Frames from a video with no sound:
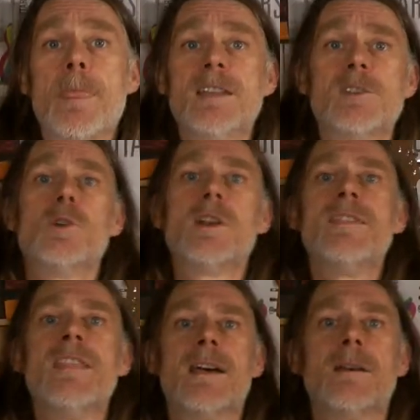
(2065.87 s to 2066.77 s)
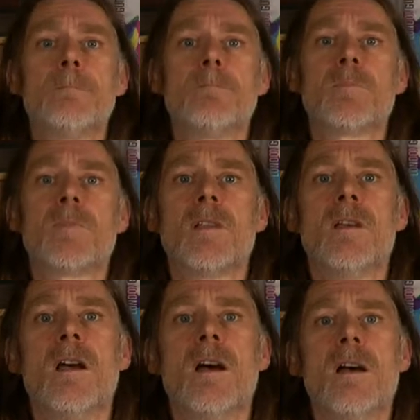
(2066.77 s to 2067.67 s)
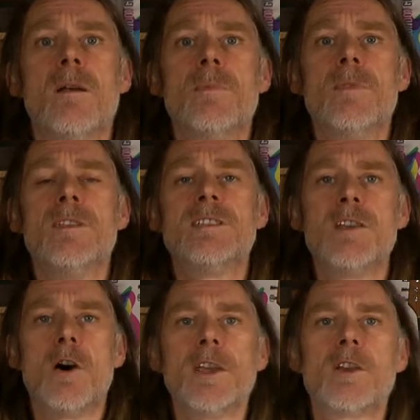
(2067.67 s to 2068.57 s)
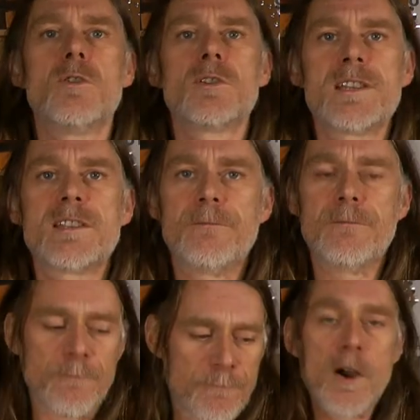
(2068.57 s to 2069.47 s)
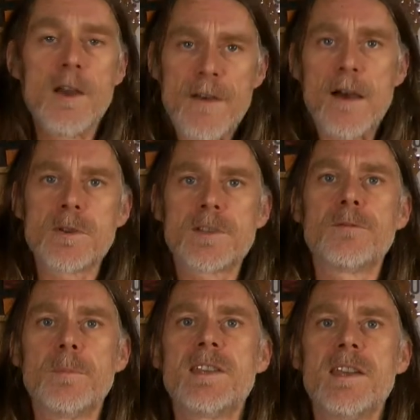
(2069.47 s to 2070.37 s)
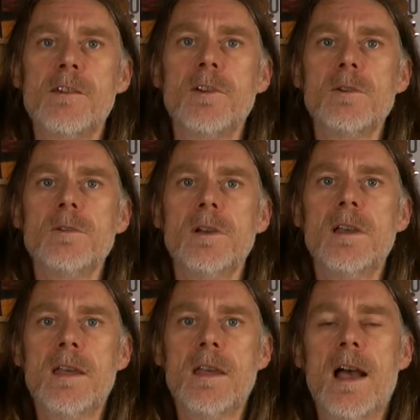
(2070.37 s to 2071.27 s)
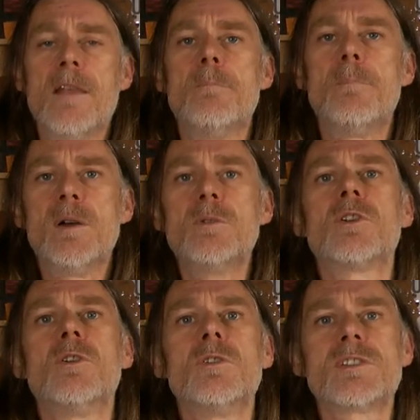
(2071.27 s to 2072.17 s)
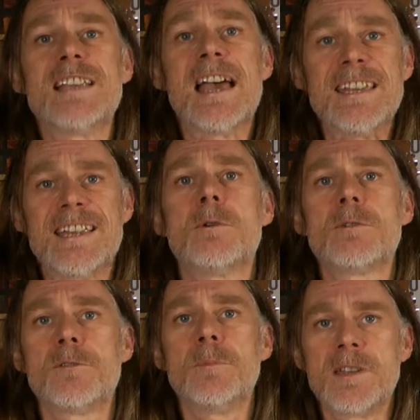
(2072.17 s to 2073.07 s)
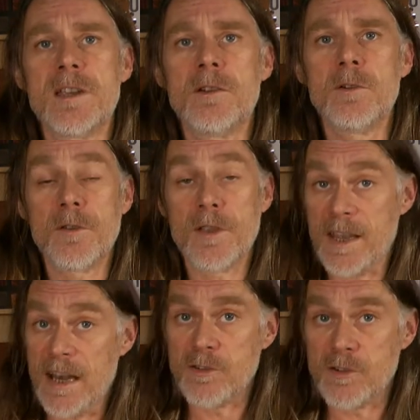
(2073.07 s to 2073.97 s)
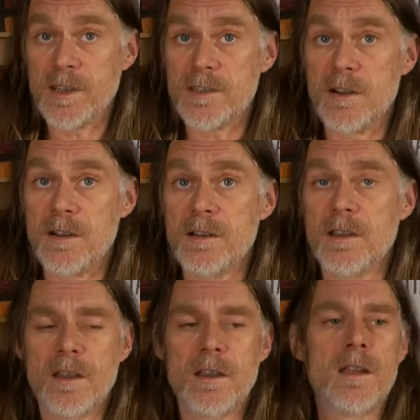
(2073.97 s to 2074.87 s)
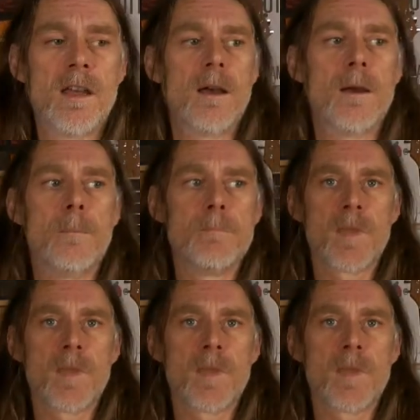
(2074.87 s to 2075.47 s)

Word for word: it's all in there. The design course is 5 hours of material, and the build course is 8 hours of material for the electric guitar. You